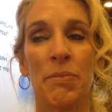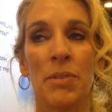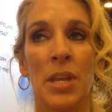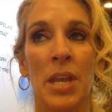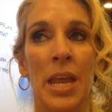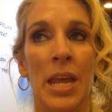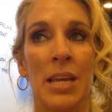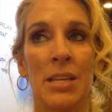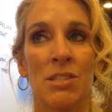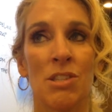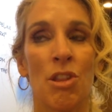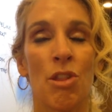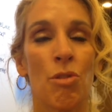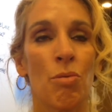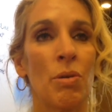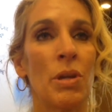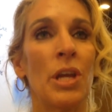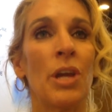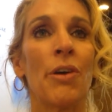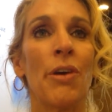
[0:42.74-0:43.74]
Today is the
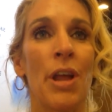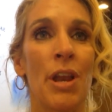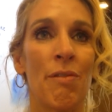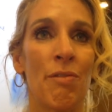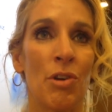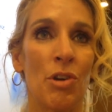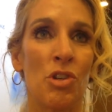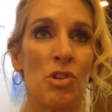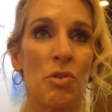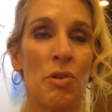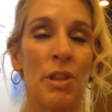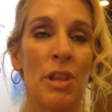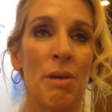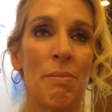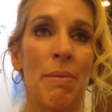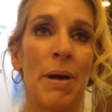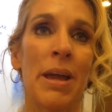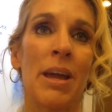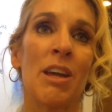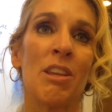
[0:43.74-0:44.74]
3-year anniversary that
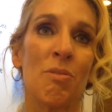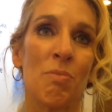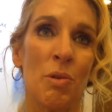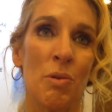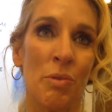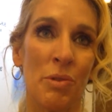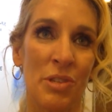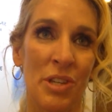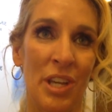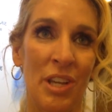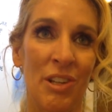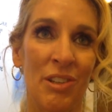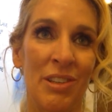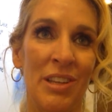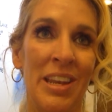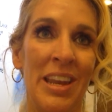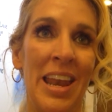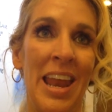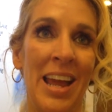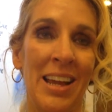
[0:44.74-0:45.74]
my husband was killed in
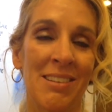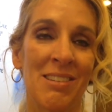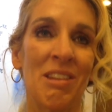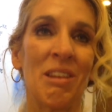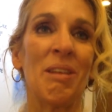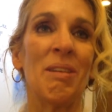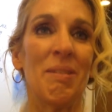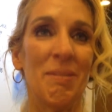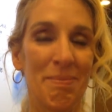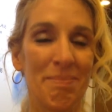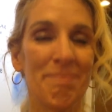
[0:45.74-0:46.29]
an accident.